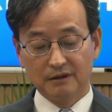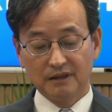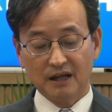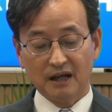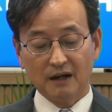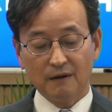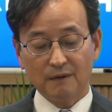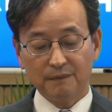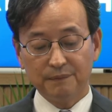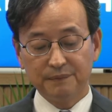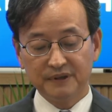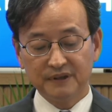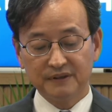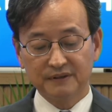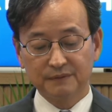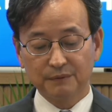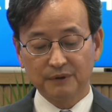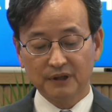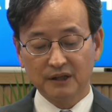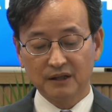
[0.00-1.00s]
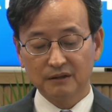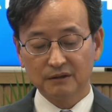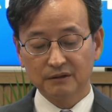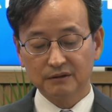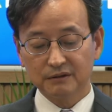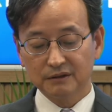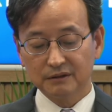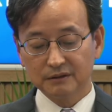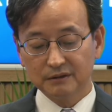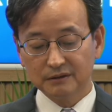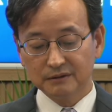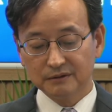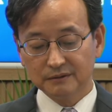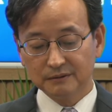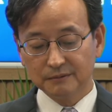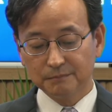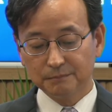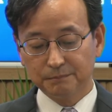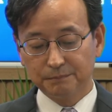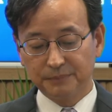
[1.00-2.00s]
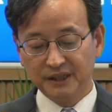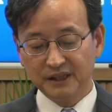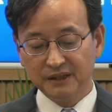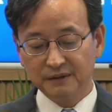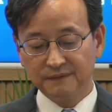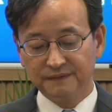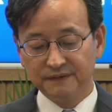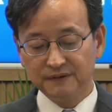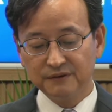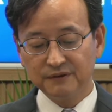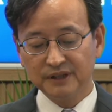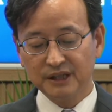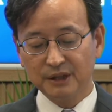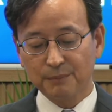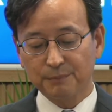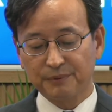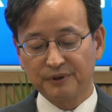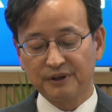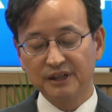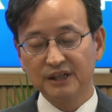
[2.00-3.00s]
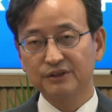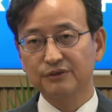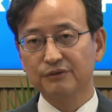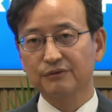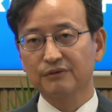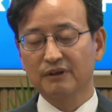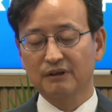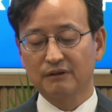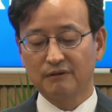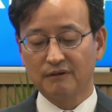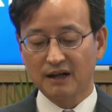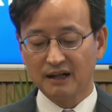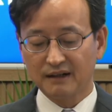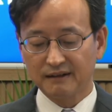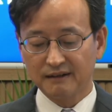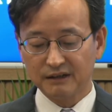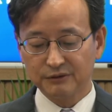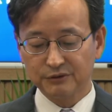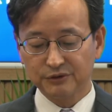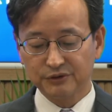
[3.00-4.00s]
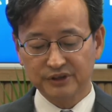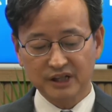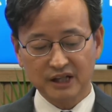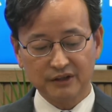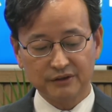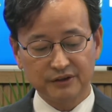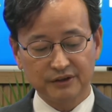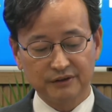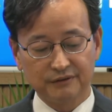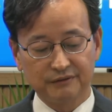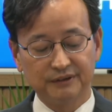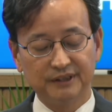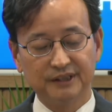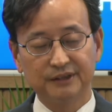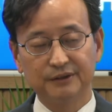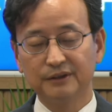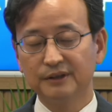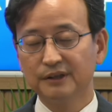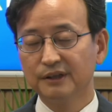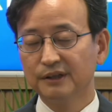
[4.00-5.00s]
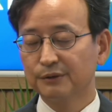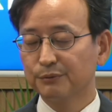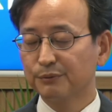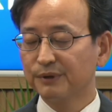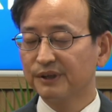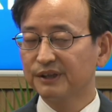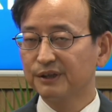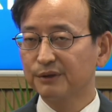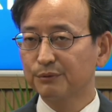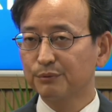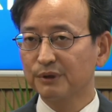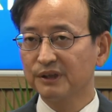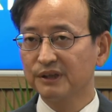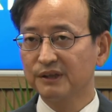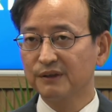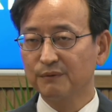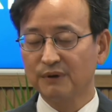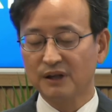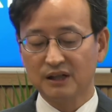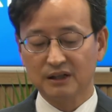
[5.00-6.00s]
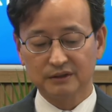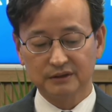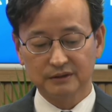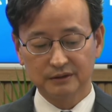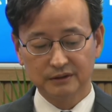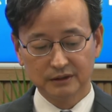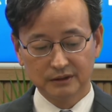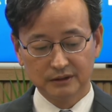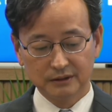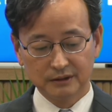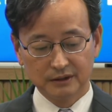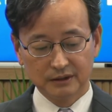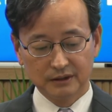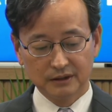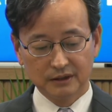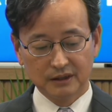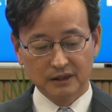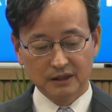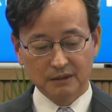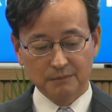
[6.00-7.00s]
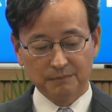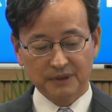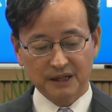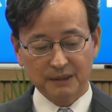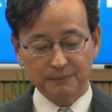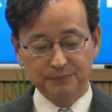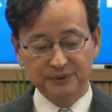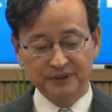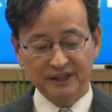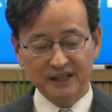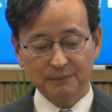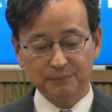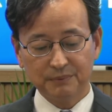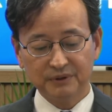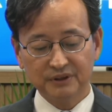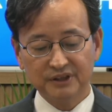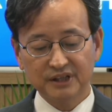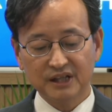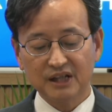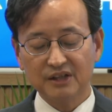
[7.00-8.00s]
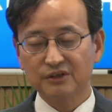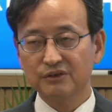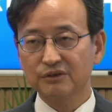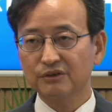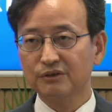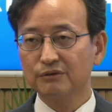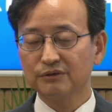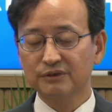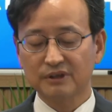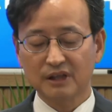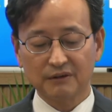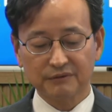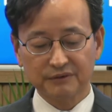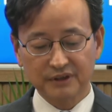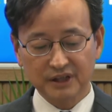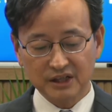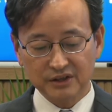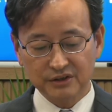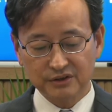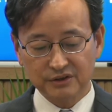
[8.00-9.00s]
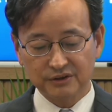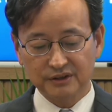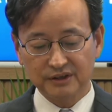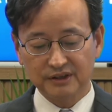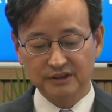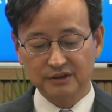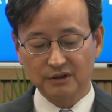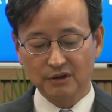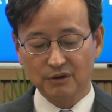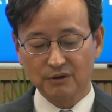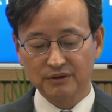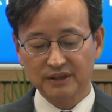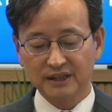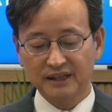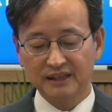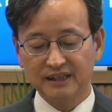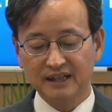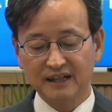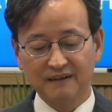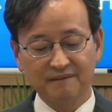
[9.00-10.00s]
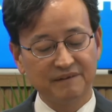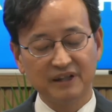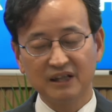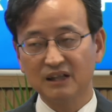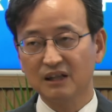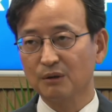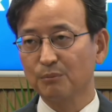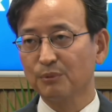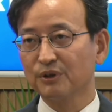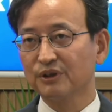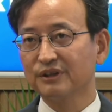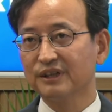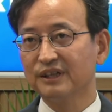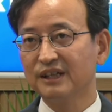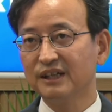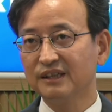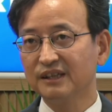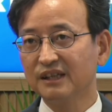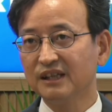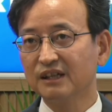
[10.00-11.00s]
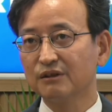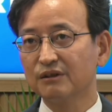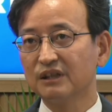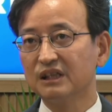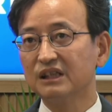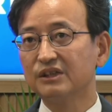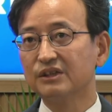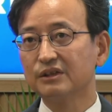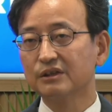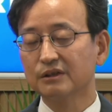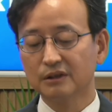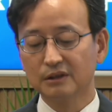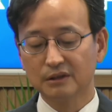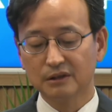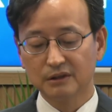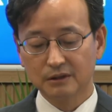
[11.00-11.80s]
The office will be fully operational around January 2021, but pre-application consultation is already available in English.